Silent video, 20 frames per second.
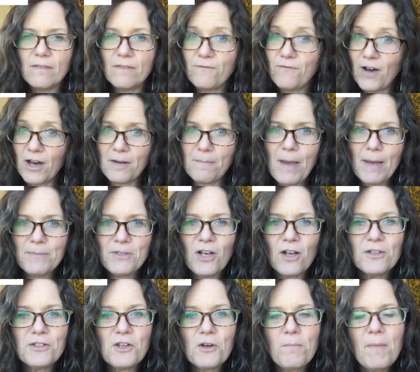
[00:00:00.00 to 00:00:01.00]
FODMAPs
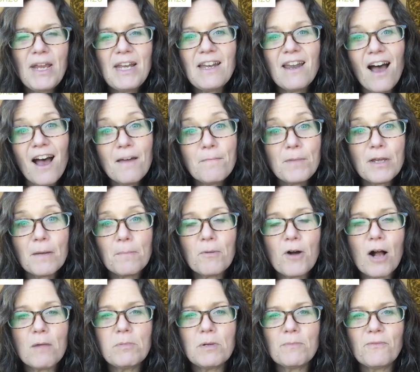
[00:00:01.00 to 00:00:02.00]
also may not be a
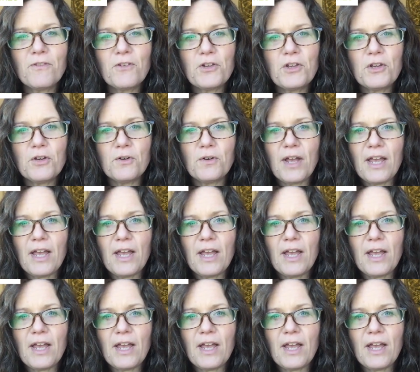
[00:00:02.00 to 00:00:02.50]
problem for you,